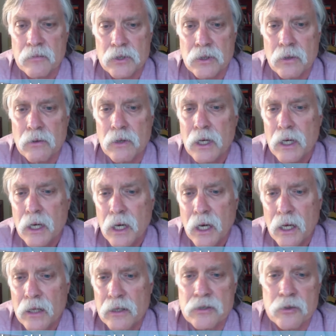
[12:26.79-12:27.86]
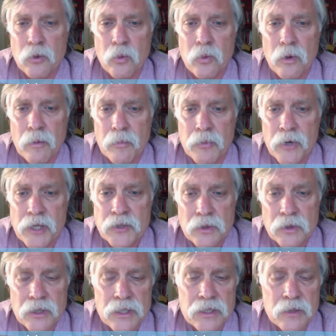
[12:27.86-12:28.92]
So there's a press
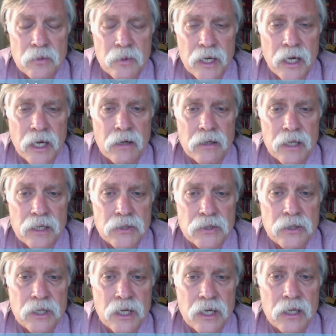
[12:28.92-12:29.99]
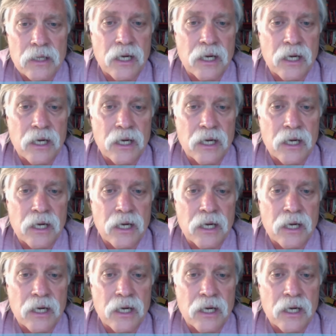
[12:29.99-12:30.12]
release that went out yesterday